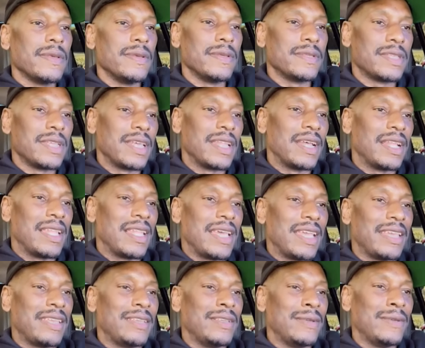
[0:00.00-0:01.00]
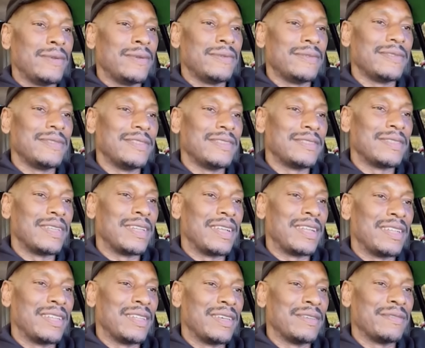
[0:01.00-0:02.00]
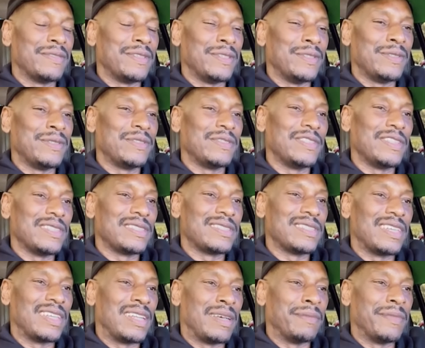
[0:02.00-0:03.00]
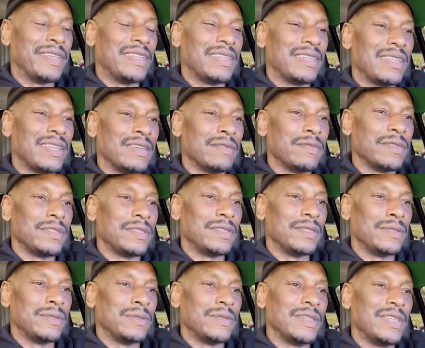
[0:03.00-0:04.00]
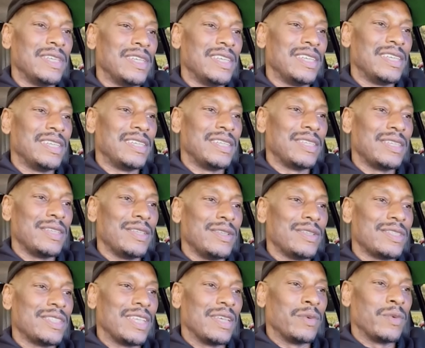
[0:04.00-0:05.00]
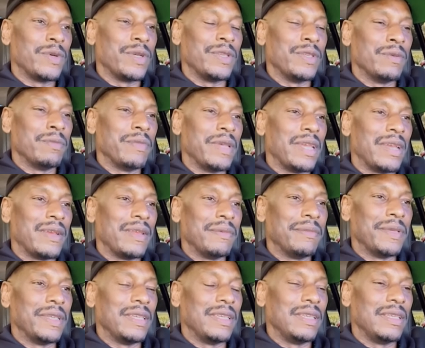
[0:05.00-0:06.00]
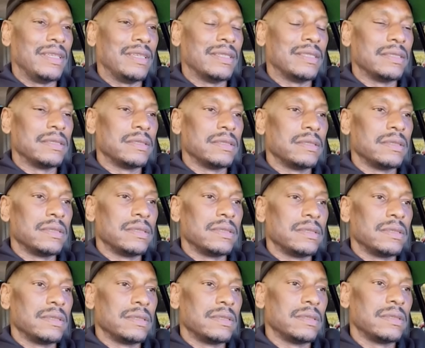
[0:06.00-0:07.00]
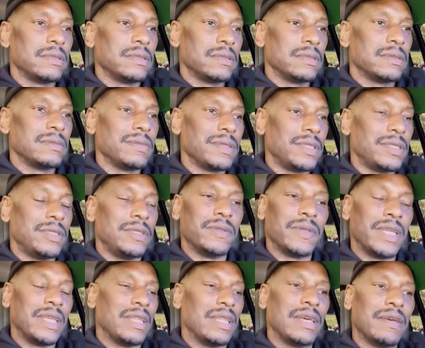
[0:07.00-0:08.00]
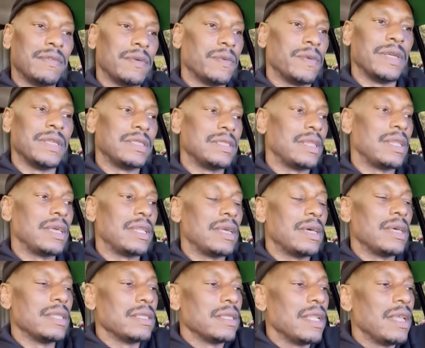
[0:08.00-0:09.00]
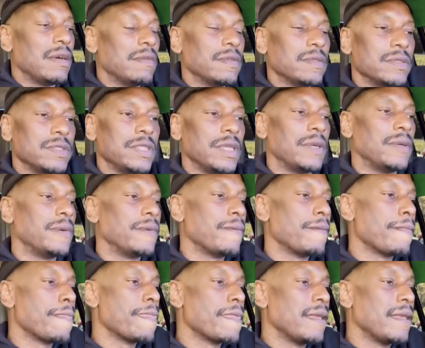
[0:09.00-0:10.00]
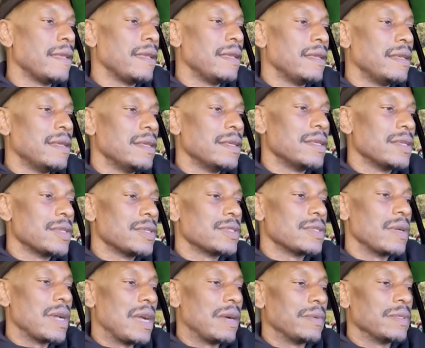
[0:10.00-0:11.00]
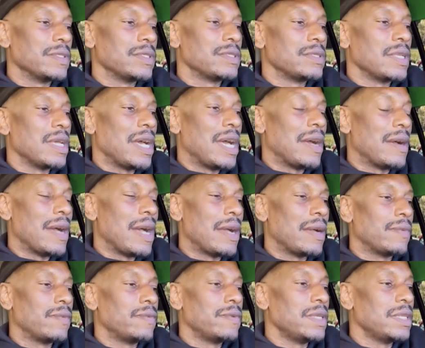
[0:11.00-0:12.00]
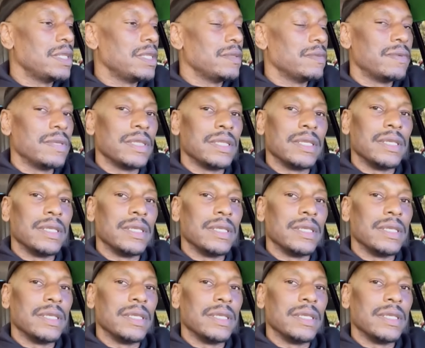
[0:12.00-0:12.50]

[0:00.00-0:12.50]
You said, I like you. You said, I love you. You said, I'm in love with you. You said, will you marry me? But you ain't never went to that other level, Joe. So I really